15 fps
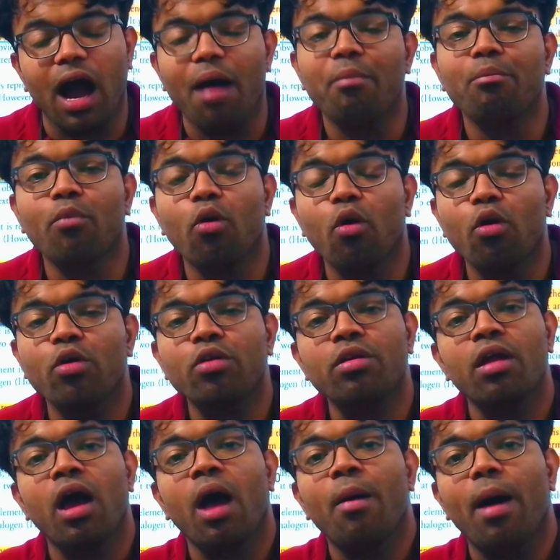a
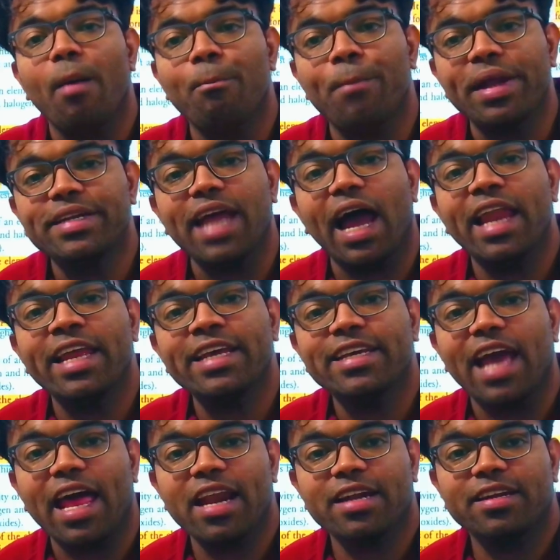more
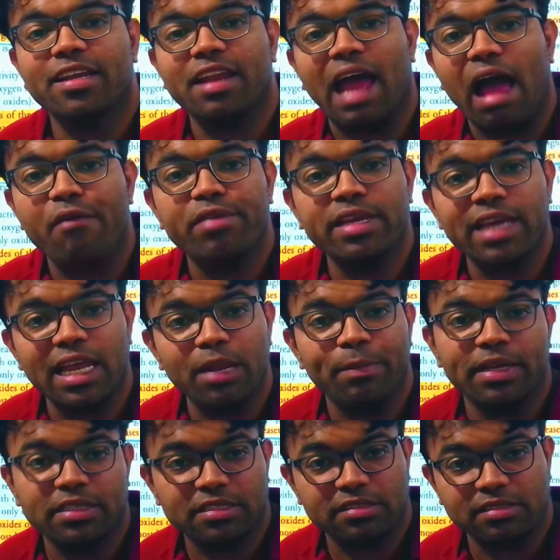metallic character having
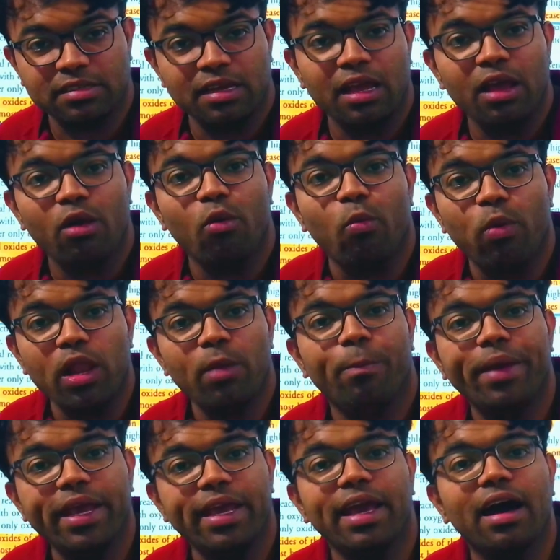element will
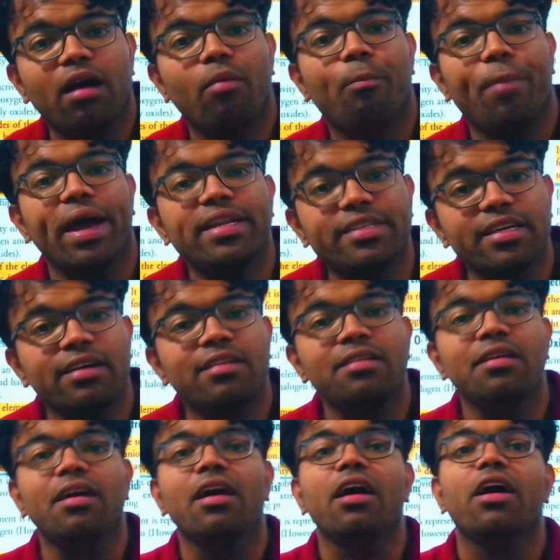be a
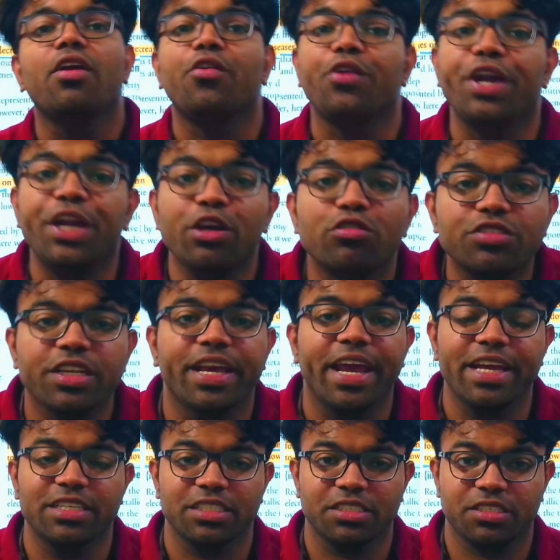better
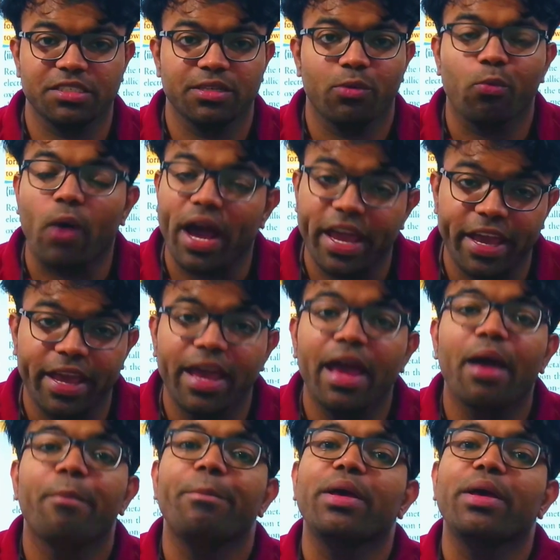reducing agent. Why?